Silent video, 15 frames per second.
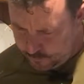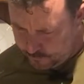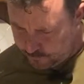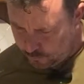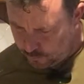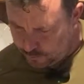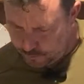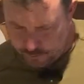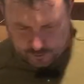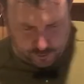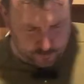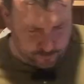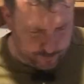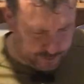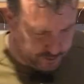So one thing
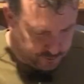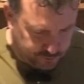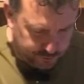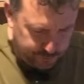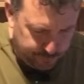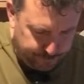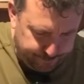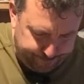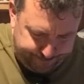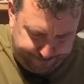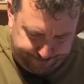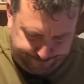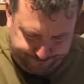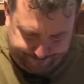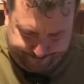with beetroot,
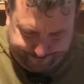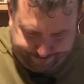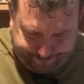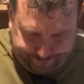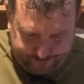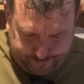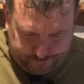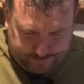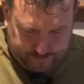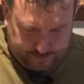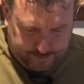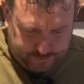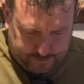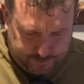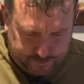
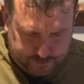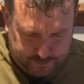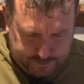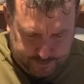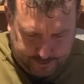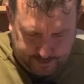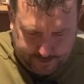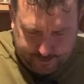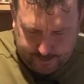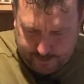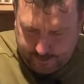you're going to stain